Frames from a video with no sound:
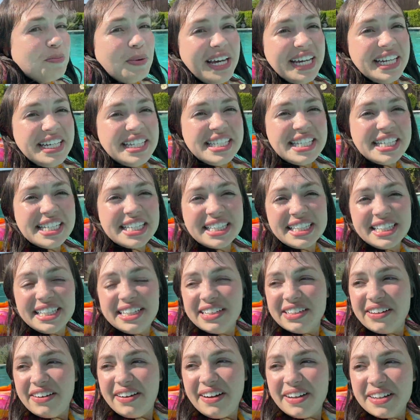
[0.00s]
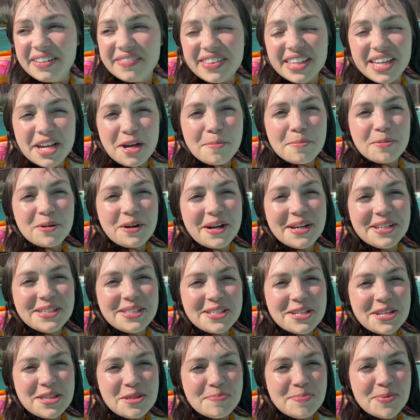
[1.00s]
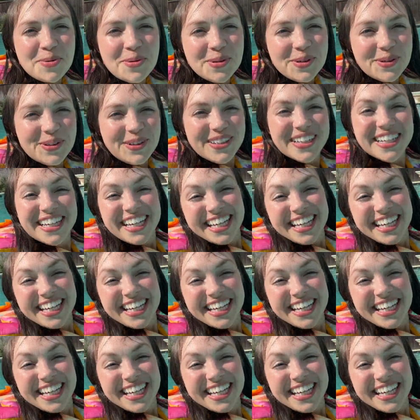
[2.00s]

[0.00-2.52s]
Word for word: basically all of the upgrades to the pool.